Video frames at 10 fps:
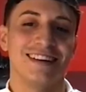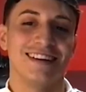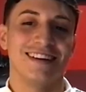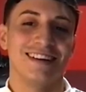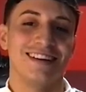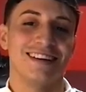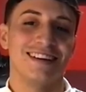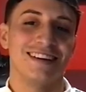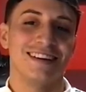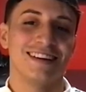
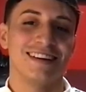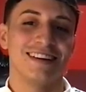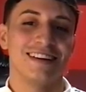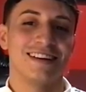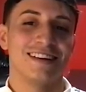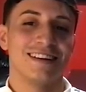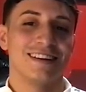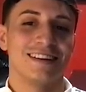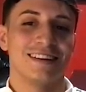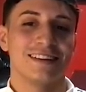
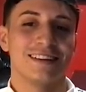This person isn't speaking.